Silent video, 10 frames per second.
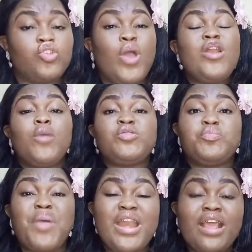You end up
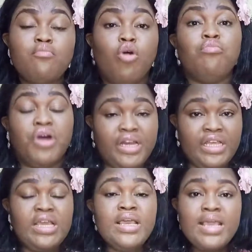spending more
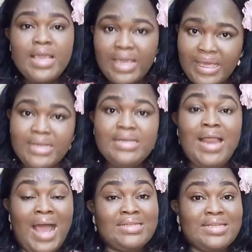money in
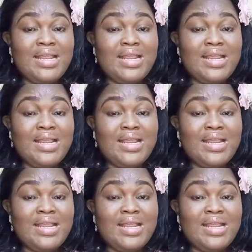that.